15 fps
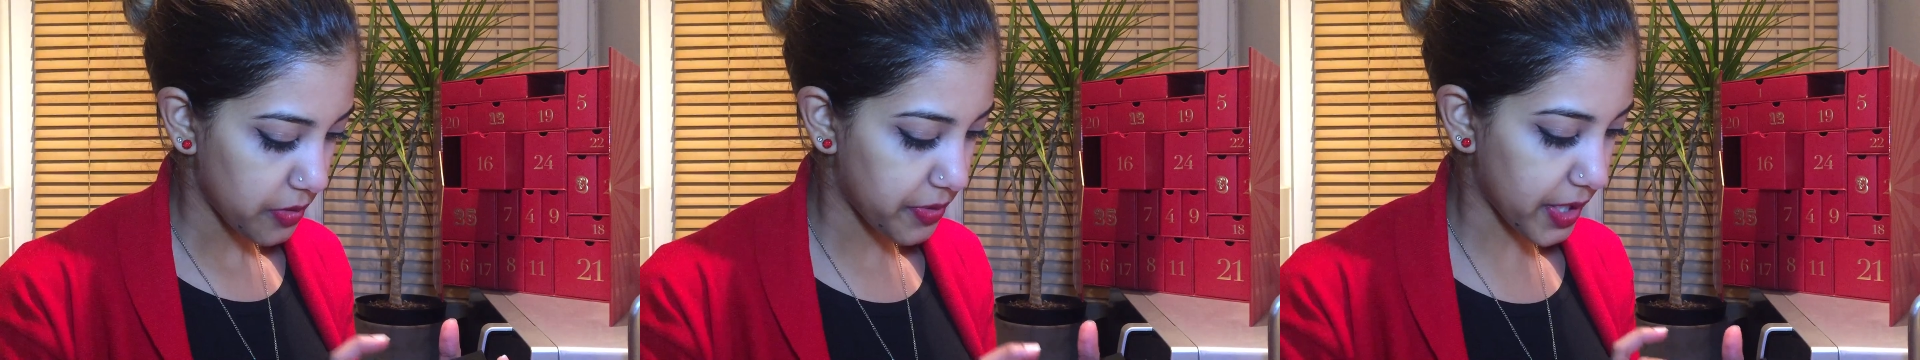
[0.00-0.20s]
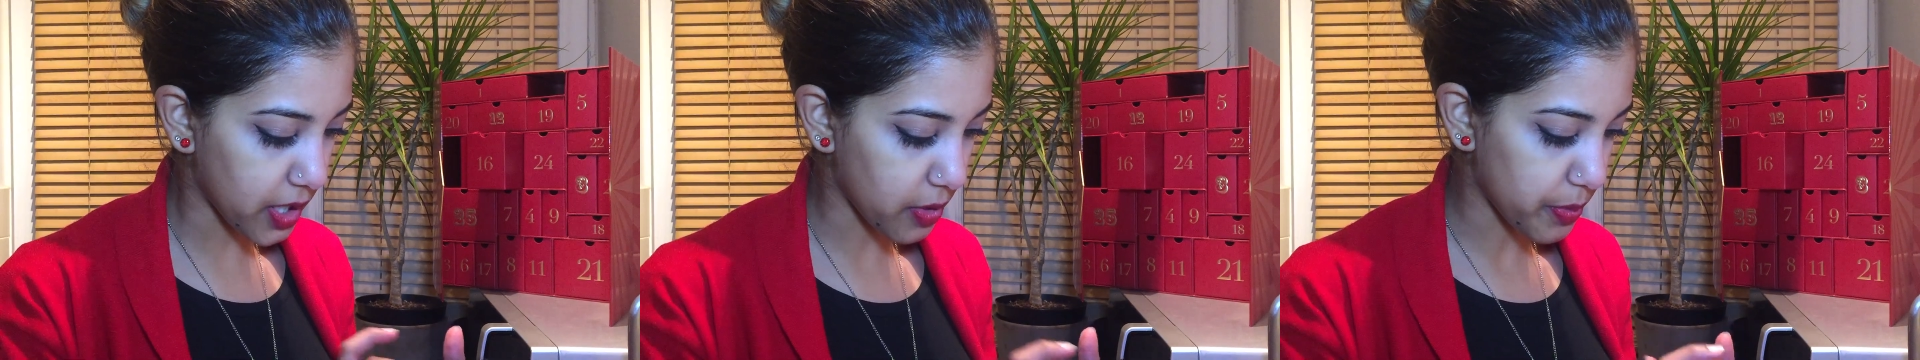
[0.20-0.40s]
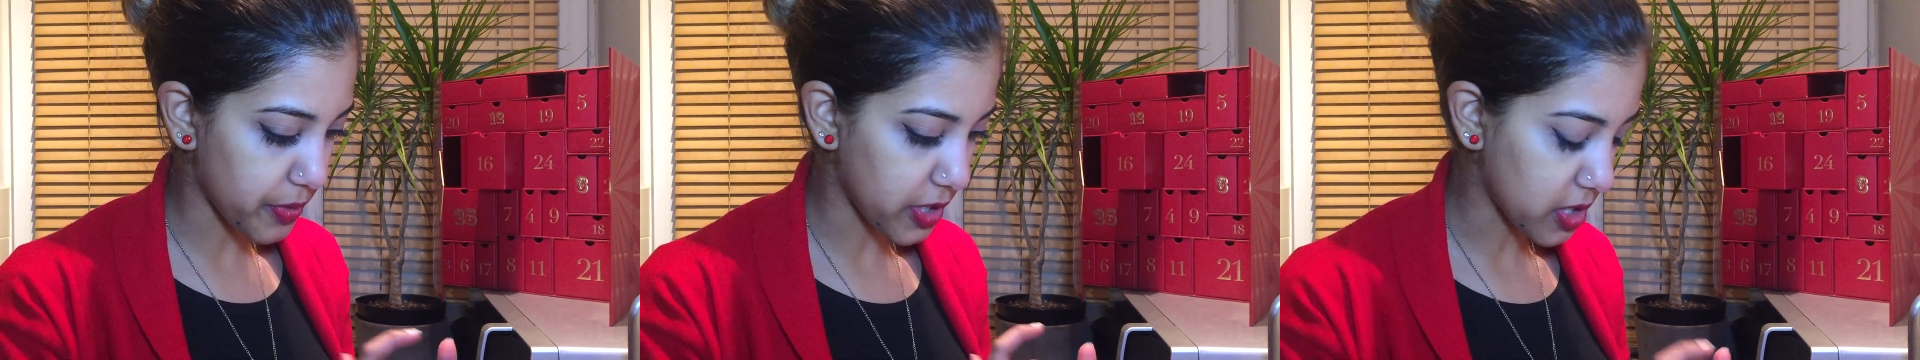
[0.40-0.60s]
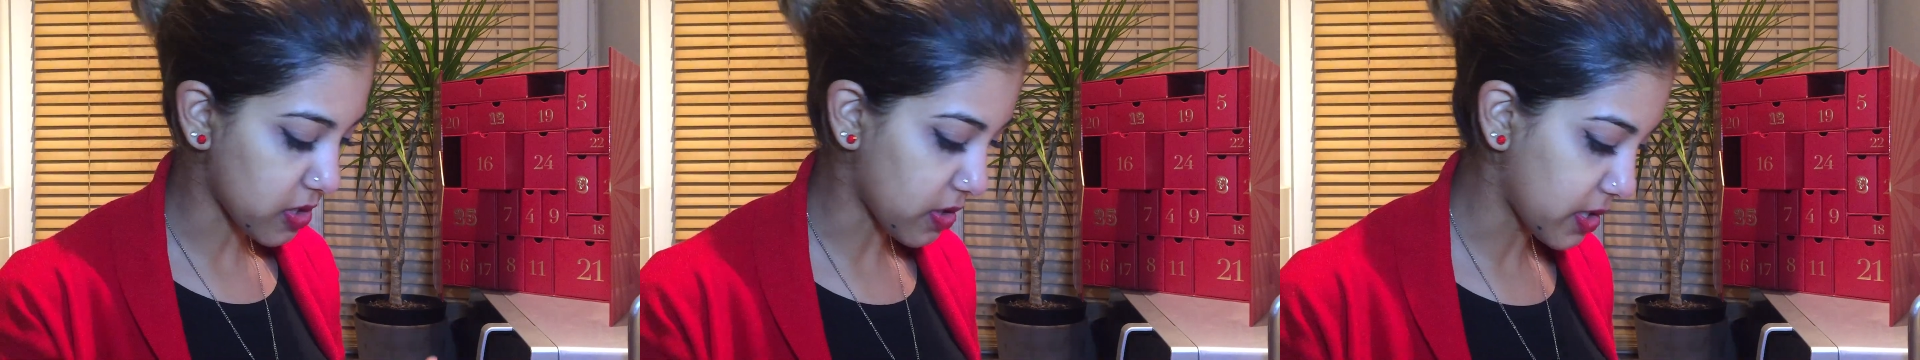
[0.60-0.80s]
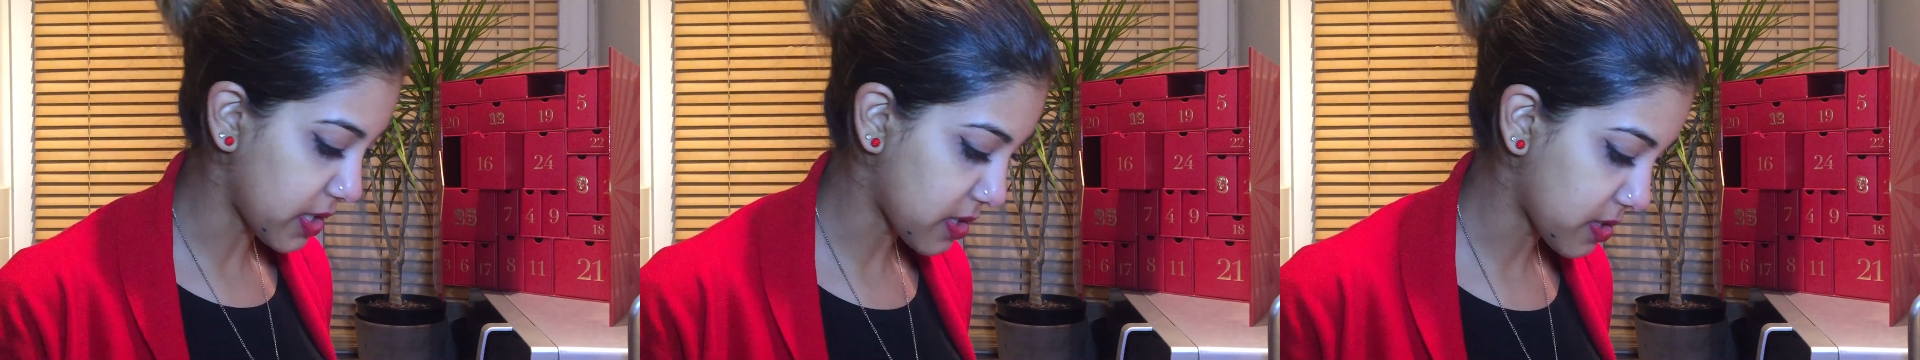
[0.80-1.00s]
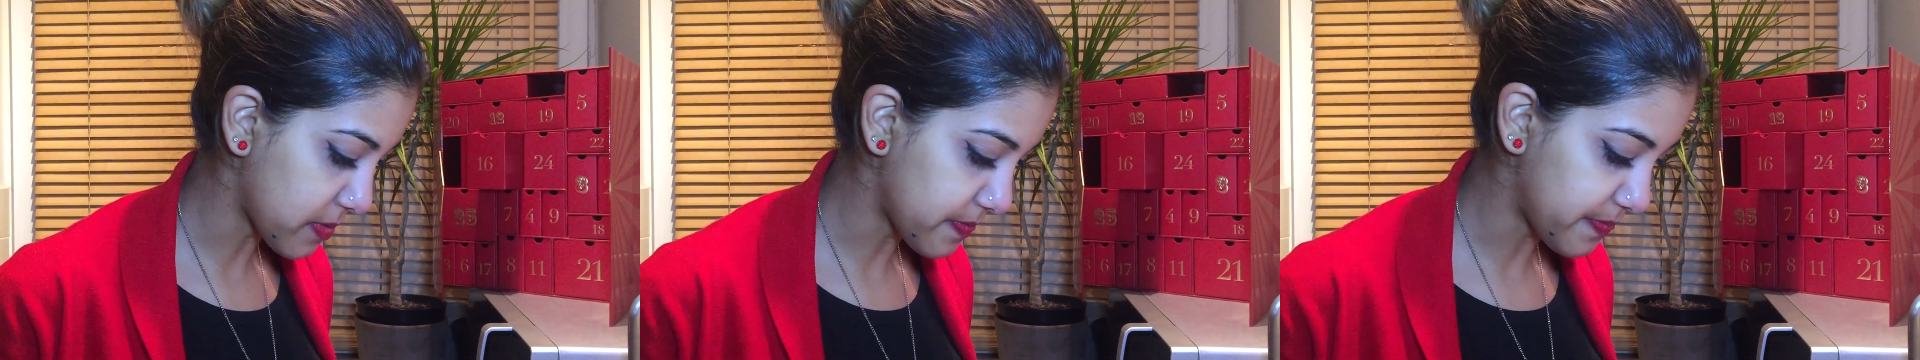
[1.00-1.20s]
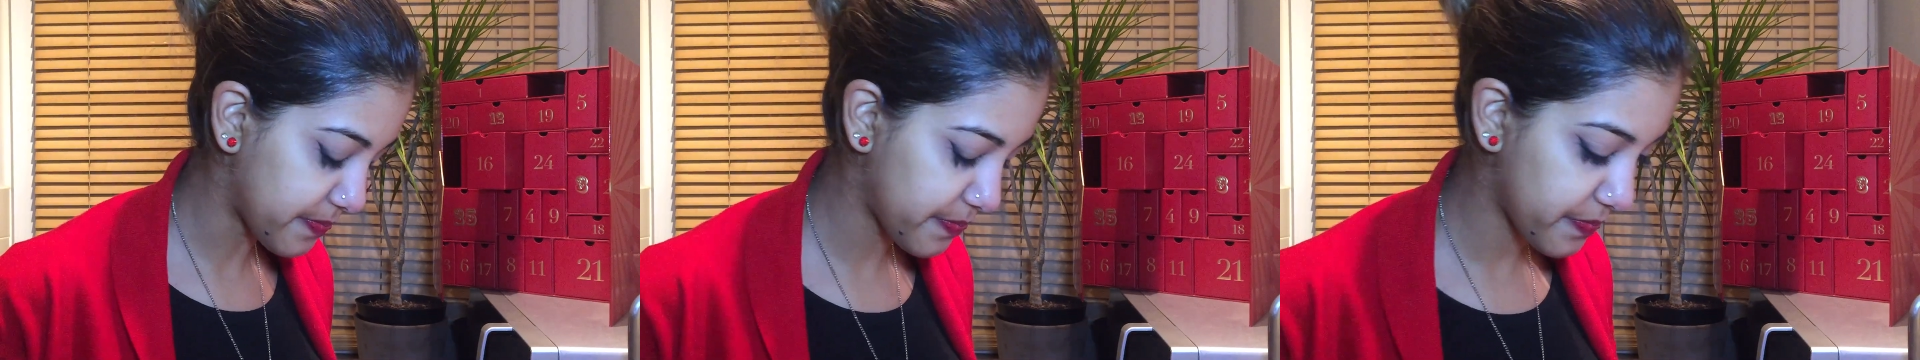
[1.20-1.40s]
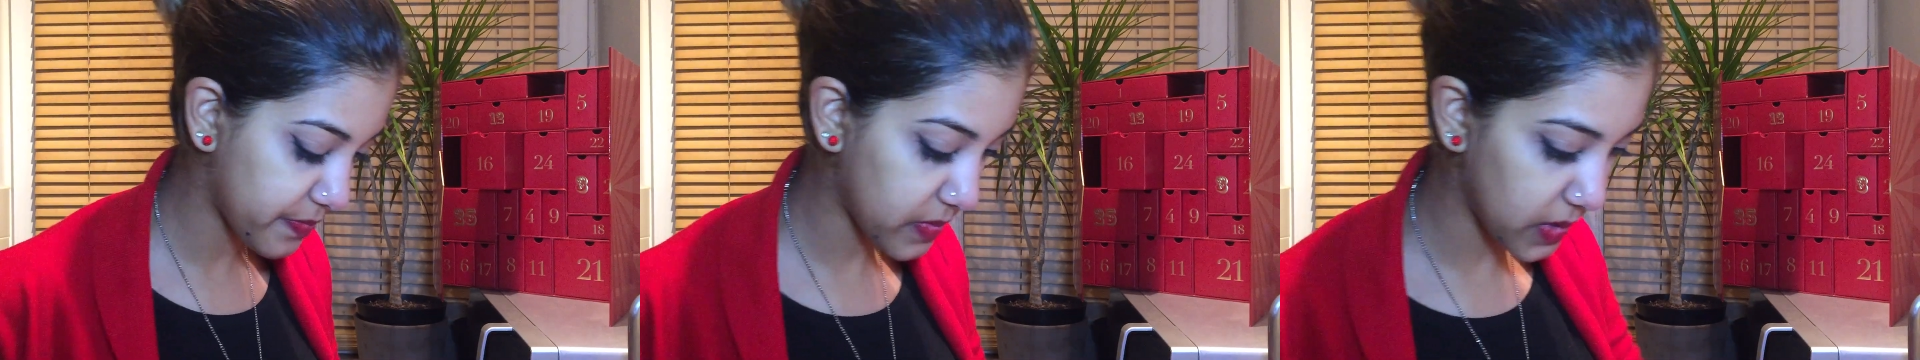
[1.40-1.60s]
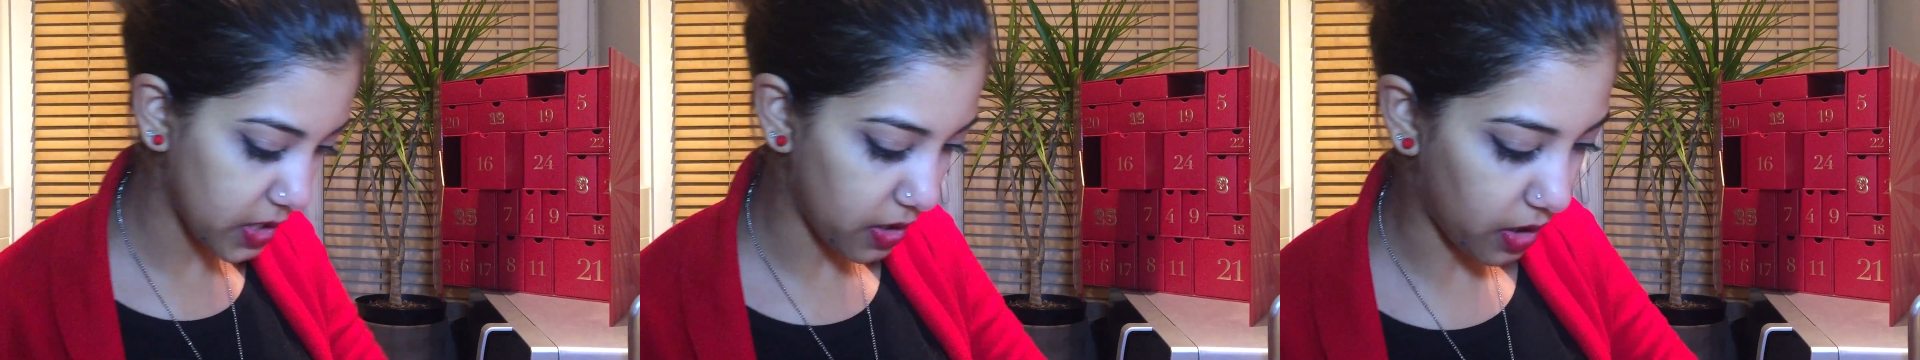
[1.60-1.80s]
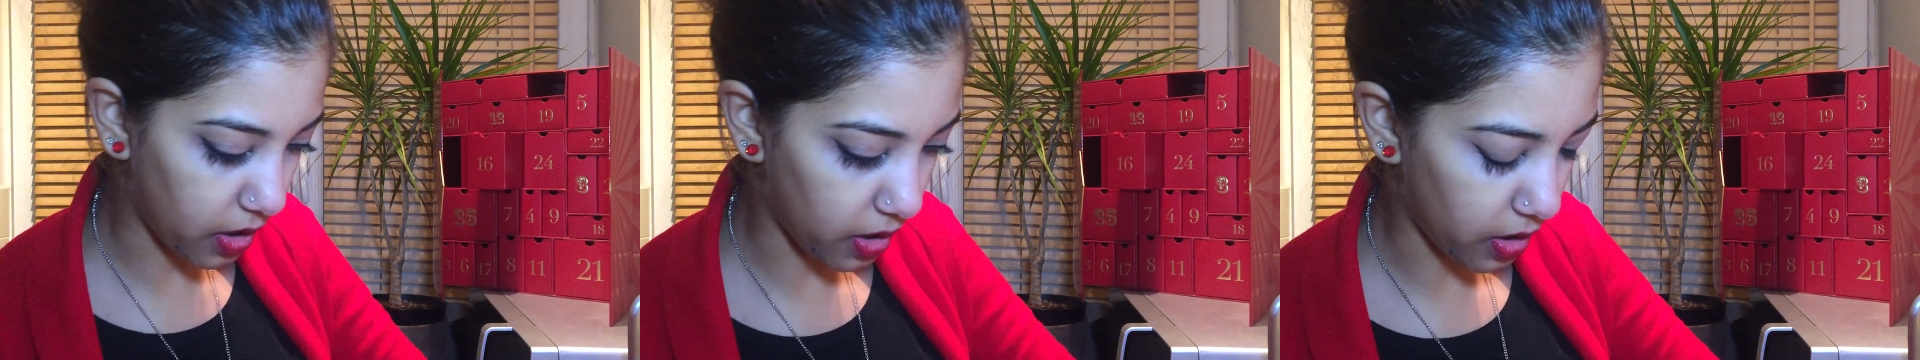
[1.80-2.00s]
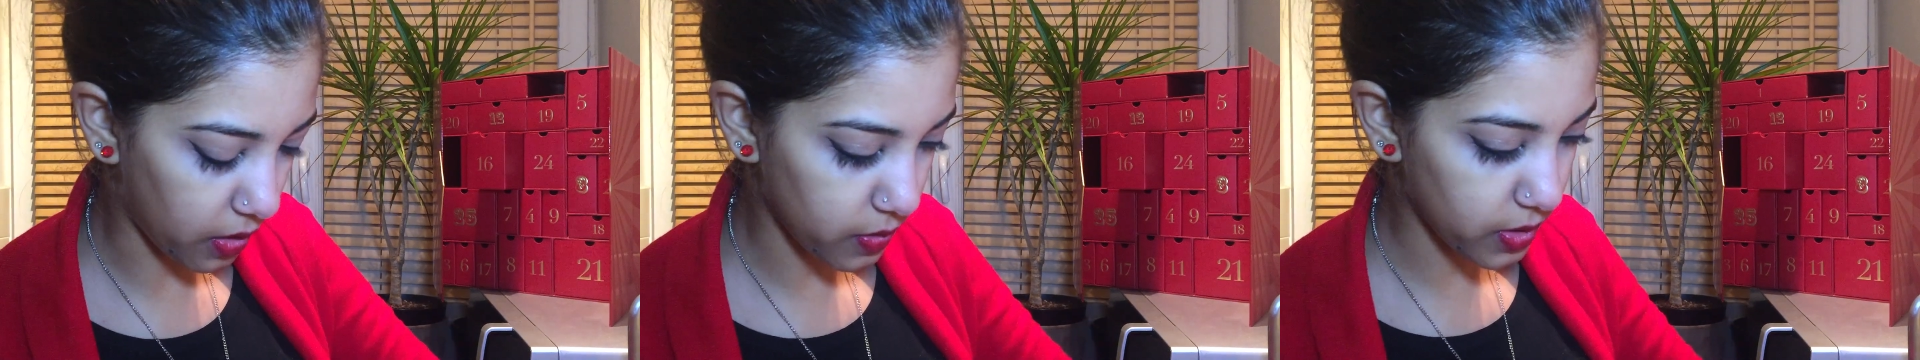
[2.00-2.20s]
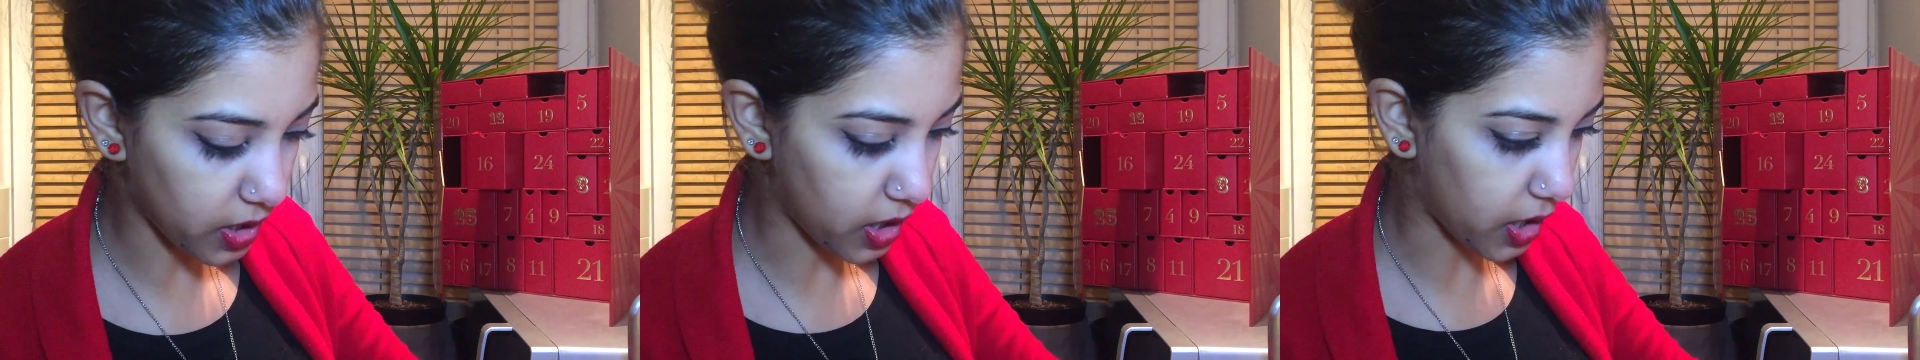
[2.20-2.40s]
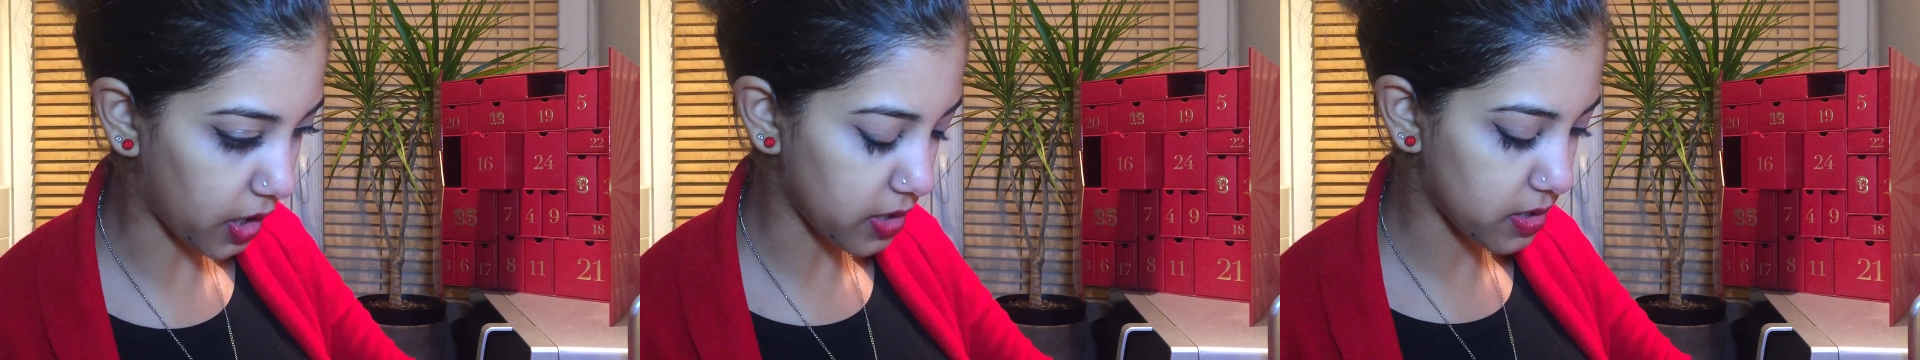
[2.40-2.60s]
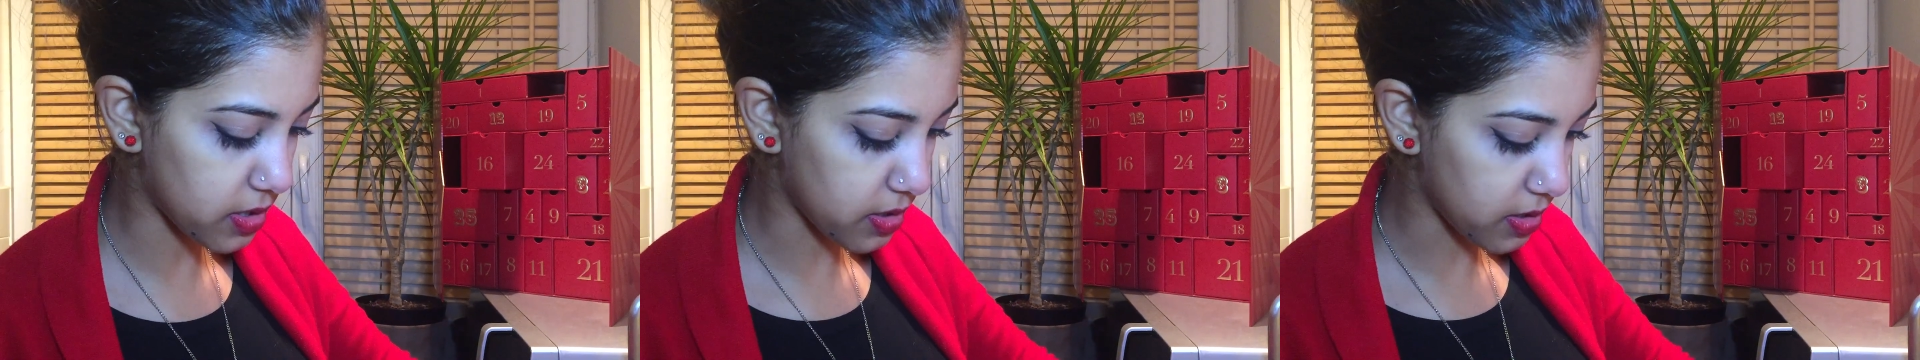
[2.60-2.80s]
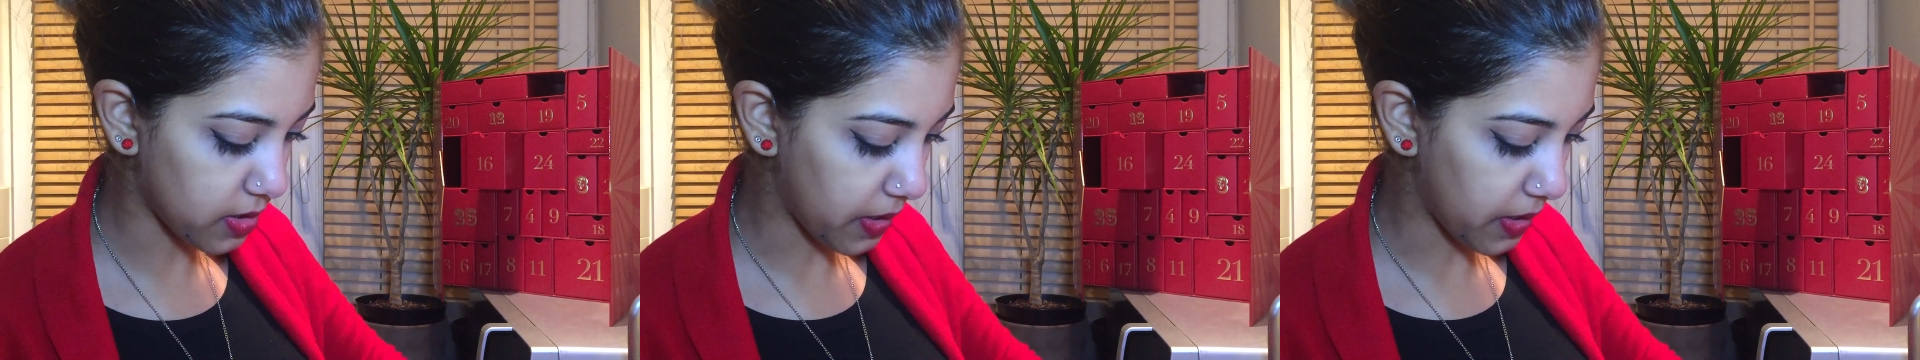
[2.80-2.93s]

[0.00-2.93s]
fingerprints on it. Oh god.